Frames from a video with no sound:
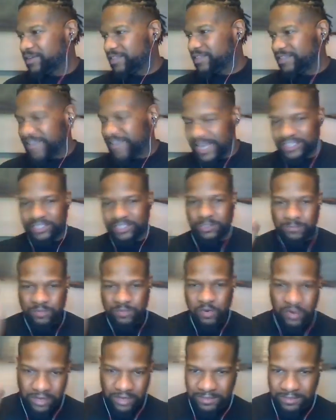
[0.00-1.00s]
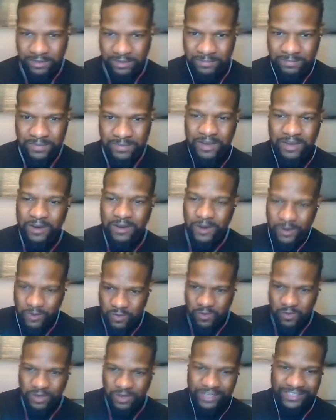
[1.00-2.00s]
that supported them,
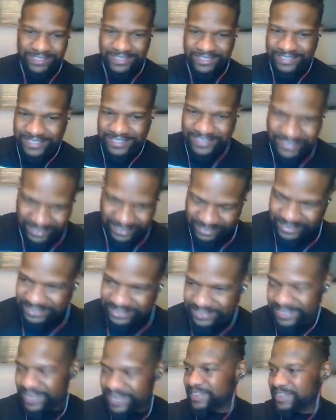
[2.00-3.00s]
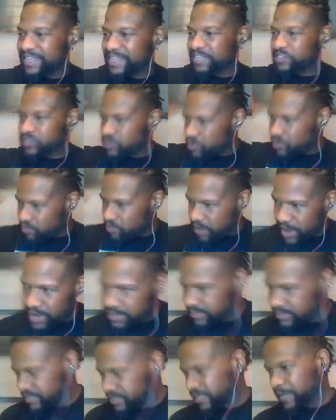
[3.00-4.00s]
according to studies. That's
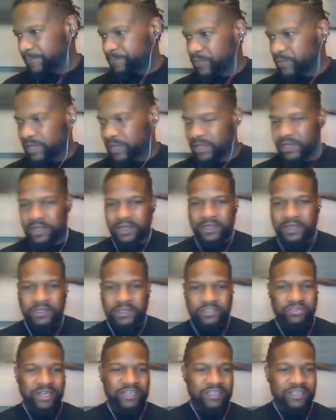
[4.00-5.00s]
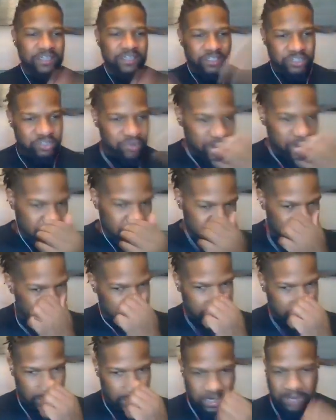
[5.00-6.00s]
crazy. So I did a training.
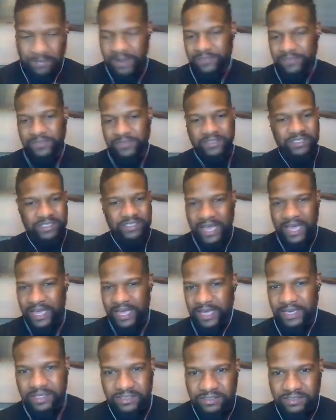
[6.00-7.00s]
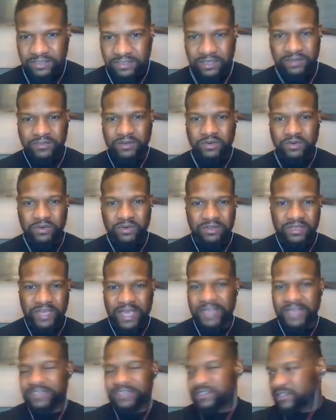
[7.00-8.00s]
I talk about the signs or
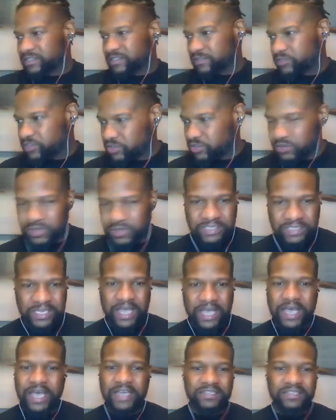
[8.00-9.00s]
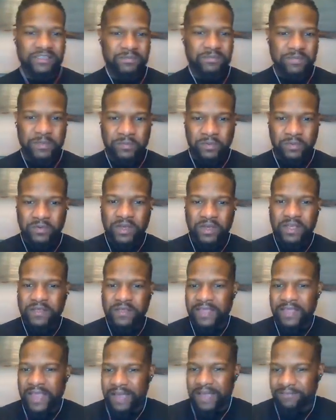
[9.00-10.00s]
the S's of suicide. Some people,
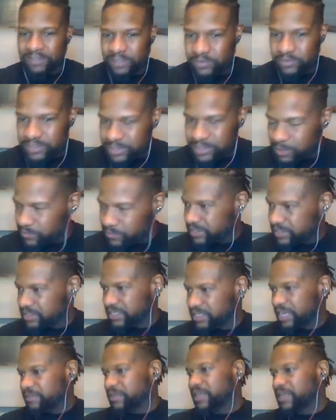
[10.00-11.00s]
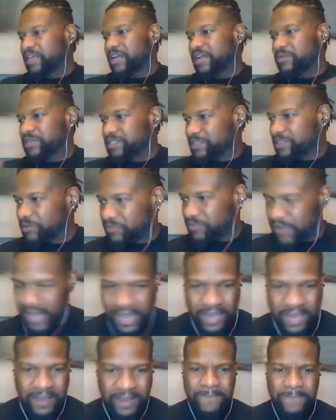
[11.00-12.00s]
they have low self-esteem. They carry
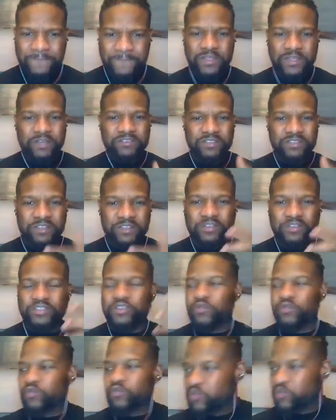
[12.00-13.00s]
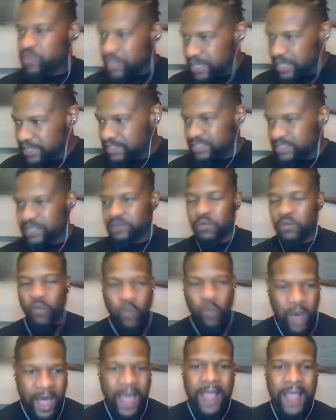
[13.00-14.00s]
self-hate. There's a reason
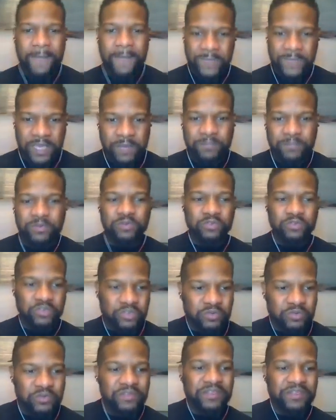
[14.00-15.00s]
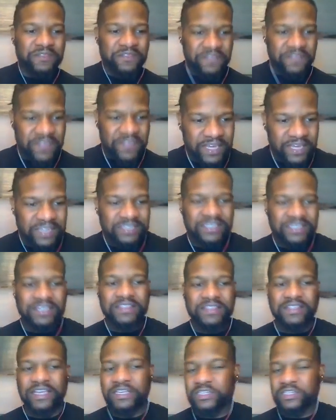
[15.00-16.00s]
why people do the things
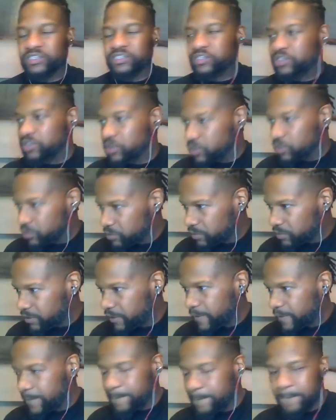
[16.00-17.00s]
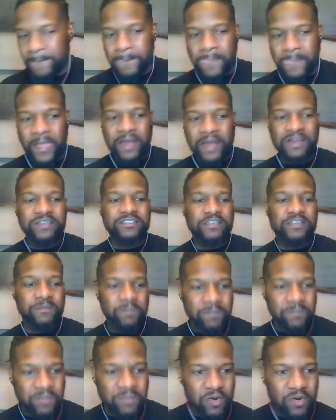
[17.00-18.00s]
that they do. And it's
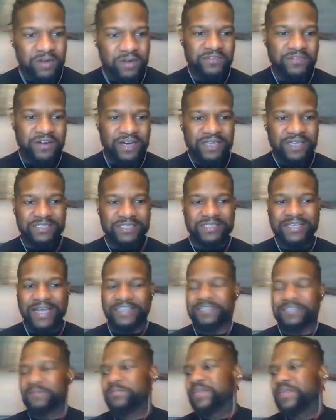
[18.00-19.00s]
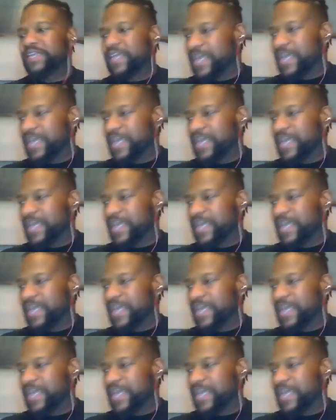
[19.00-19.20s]
important for us not to be